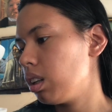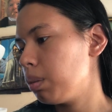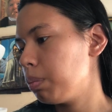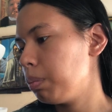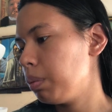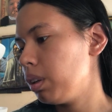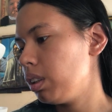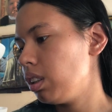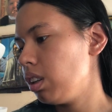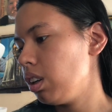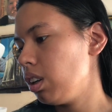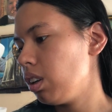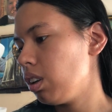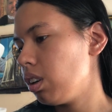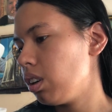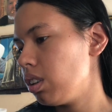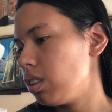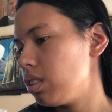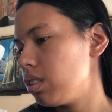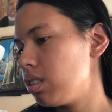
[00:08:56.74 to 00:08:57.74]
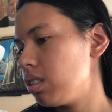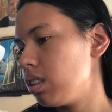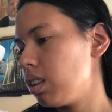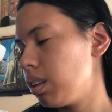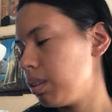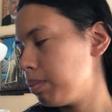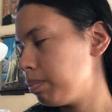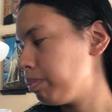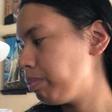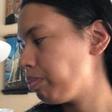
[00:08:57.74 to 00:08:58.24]
But there are
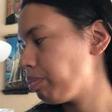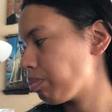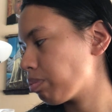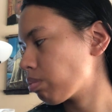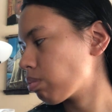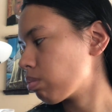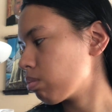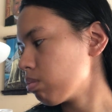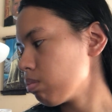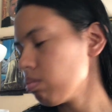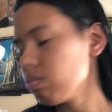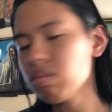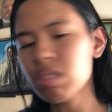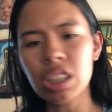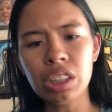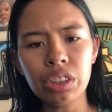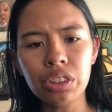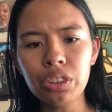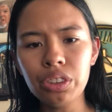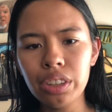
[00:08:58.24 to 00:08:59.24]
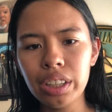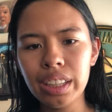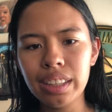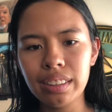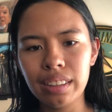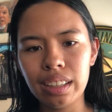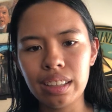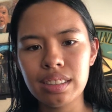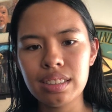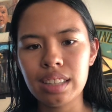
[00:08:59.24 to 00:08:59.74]
some learning
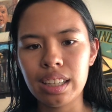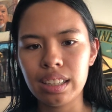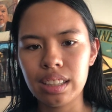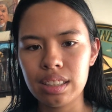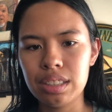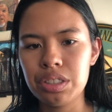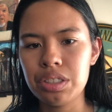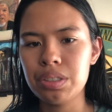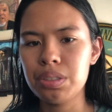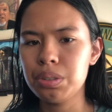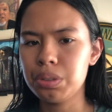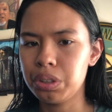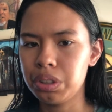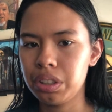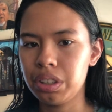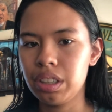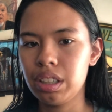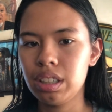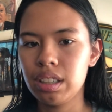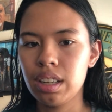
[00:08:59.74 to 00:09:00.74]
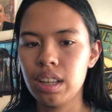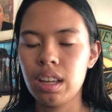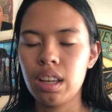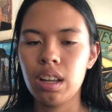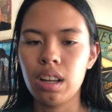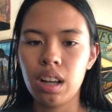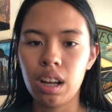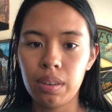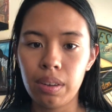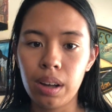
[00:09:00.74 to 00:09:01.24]
things I need to learn
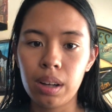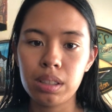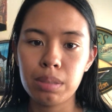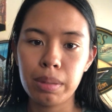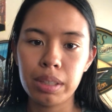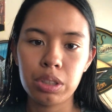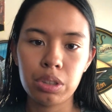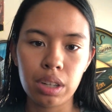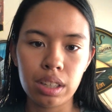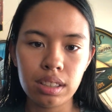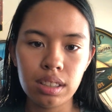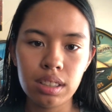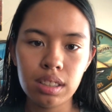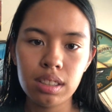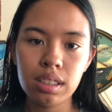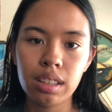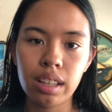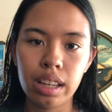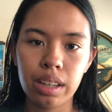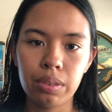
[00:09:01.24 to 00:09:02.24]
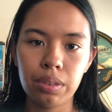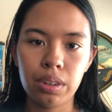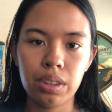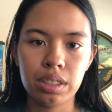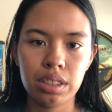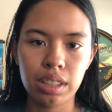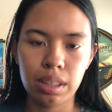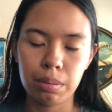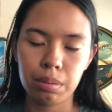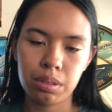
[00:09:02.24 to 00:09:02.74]
of how to make dresses, like for
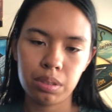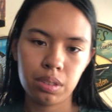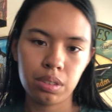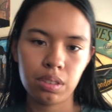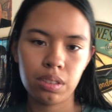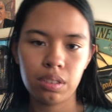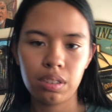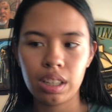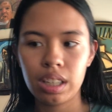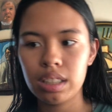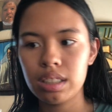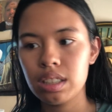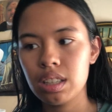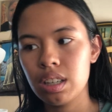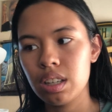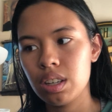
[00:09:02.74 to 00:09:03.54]
example that.